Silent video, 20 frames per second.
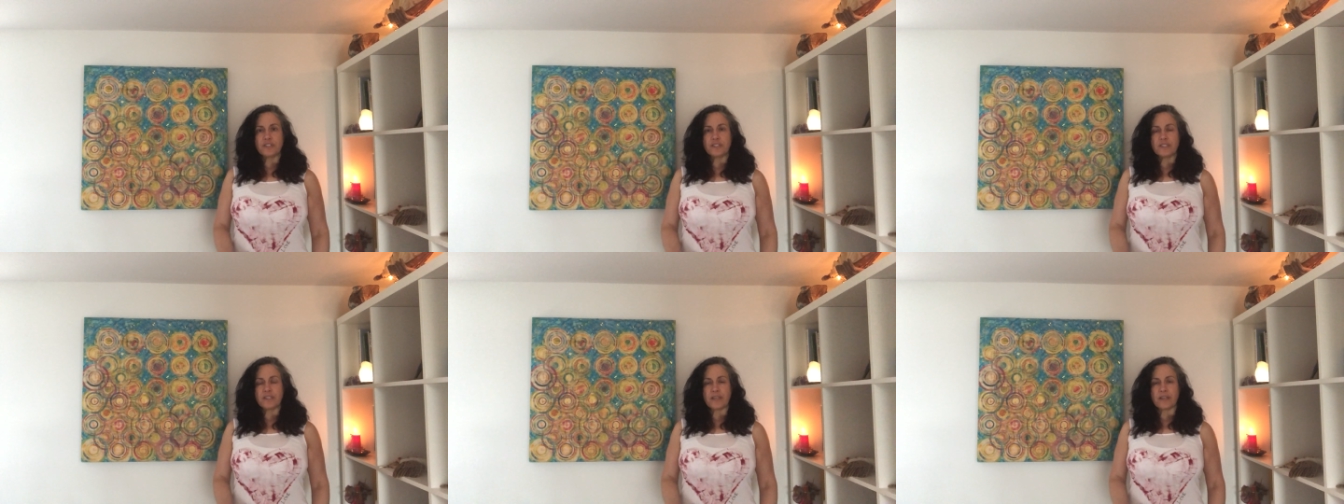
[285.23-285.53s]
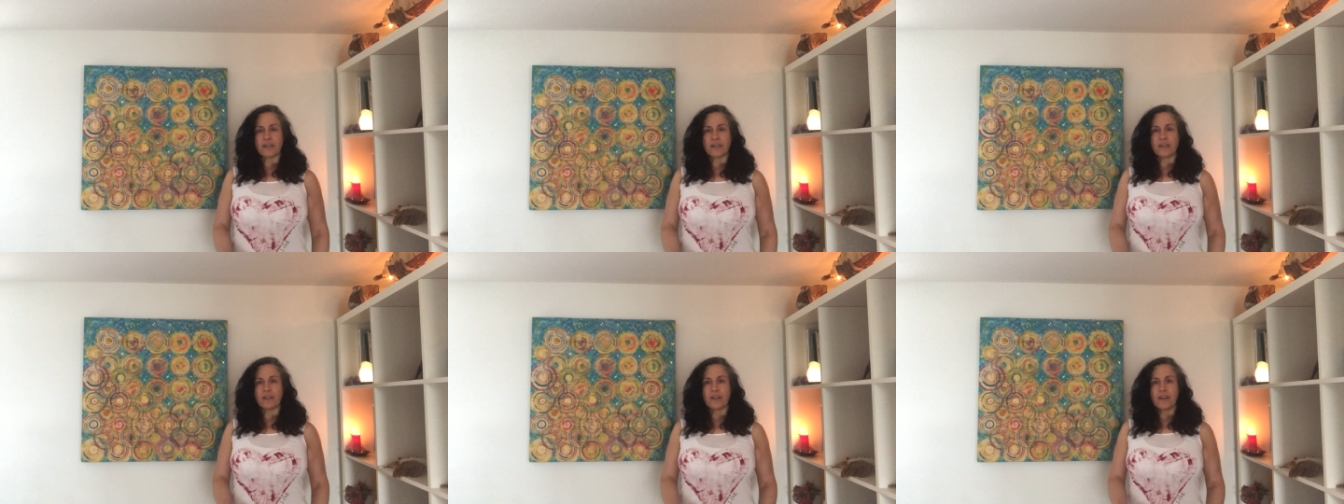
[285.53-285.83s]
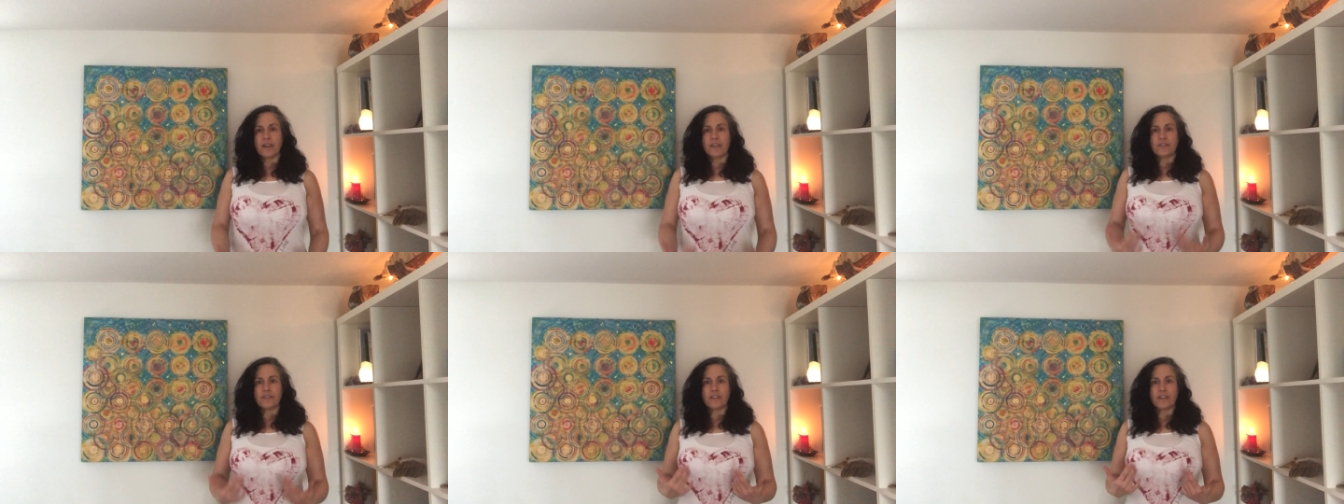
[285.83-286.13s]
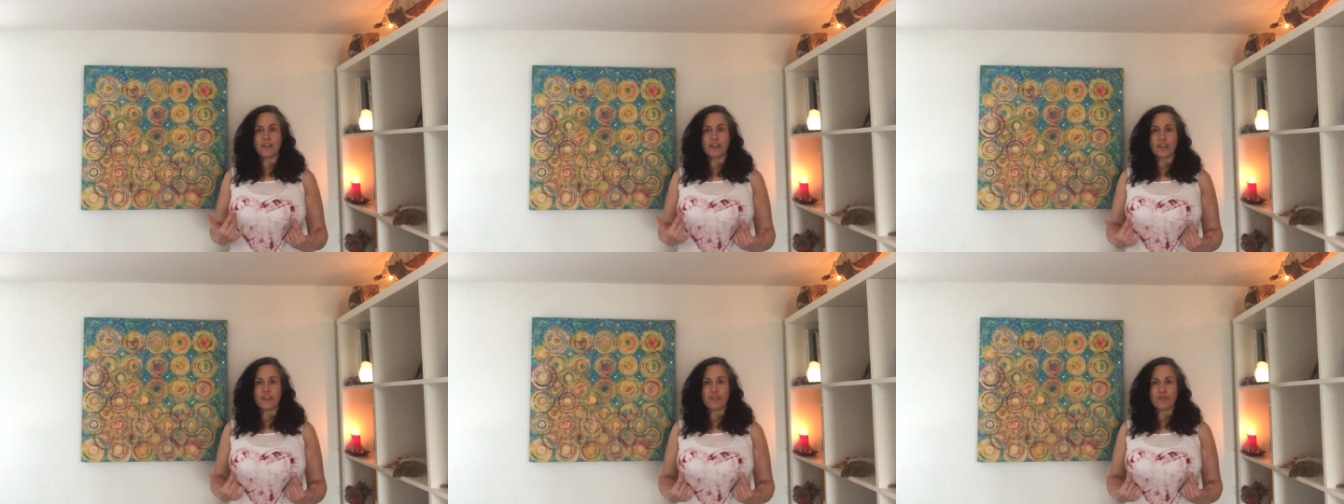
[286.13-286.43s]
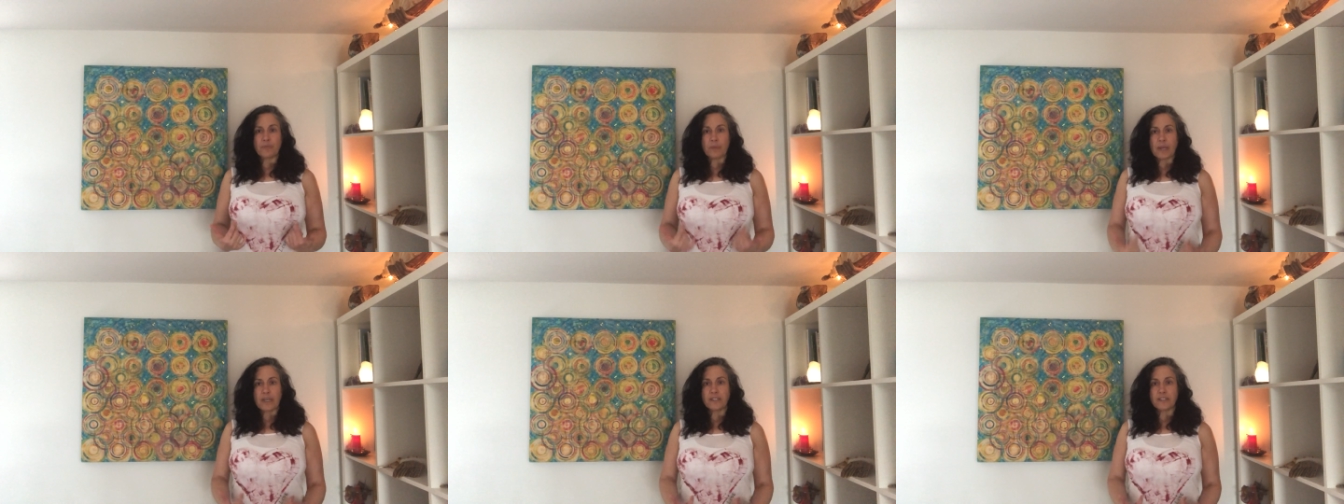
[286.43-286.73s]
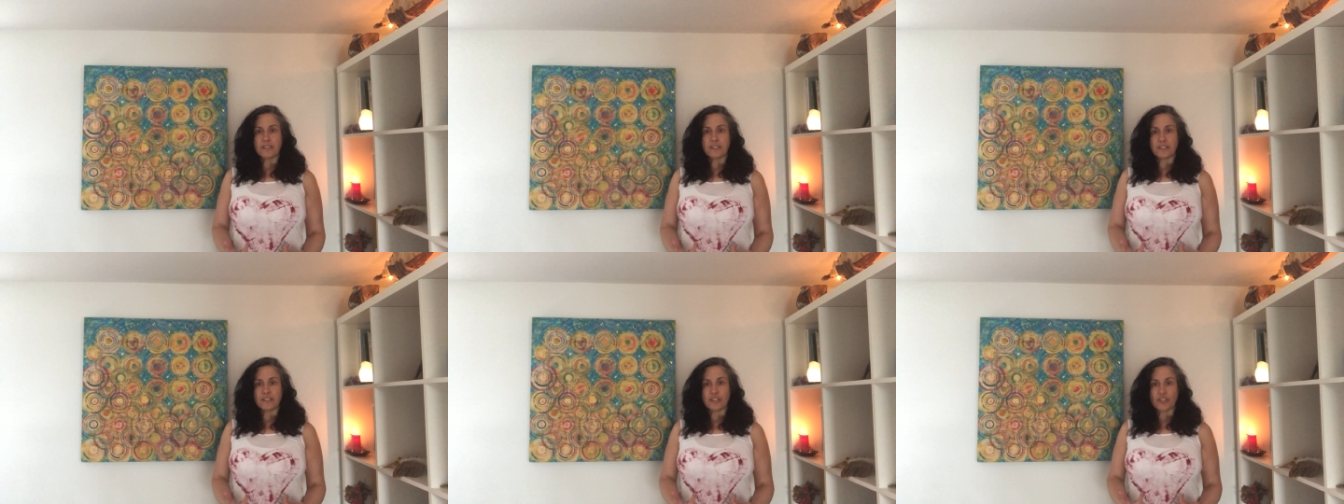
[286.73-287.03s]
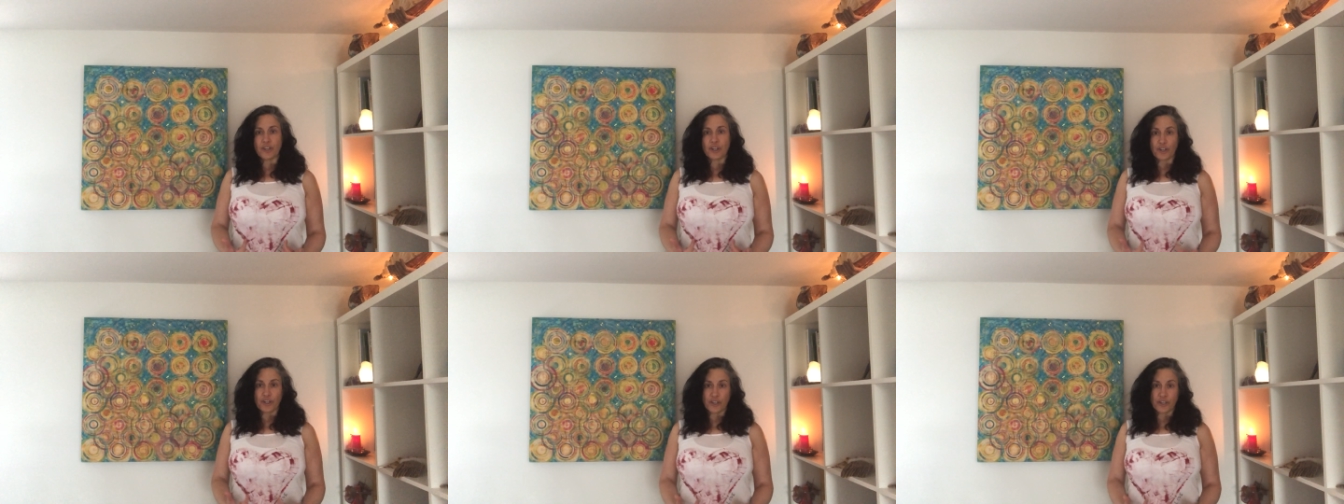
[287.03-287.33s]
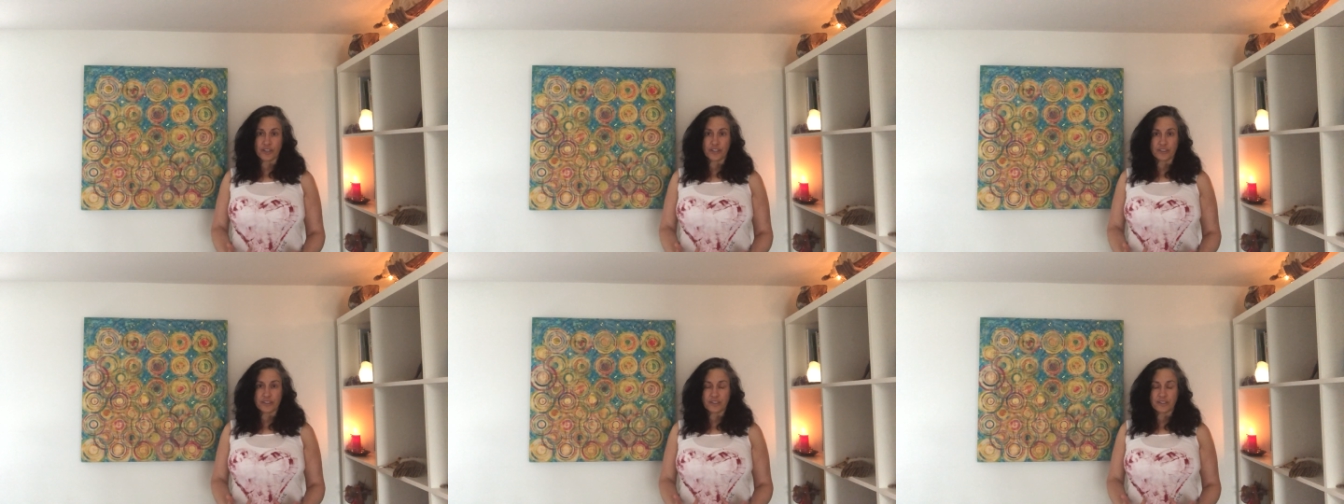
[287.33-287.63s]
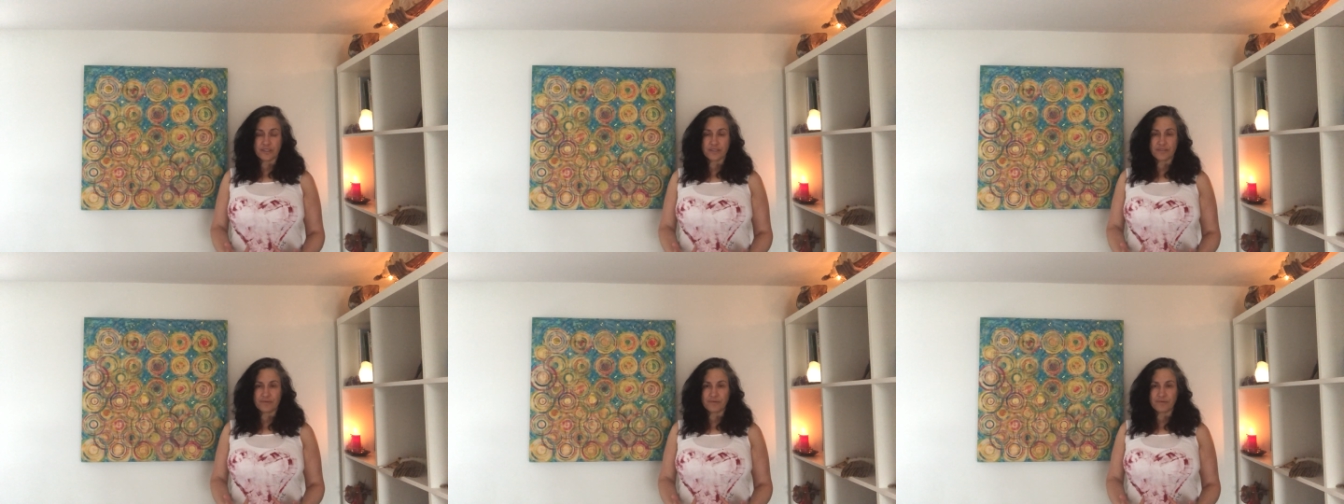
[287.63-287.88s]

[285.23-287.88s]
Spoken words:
today that I have painted a heart,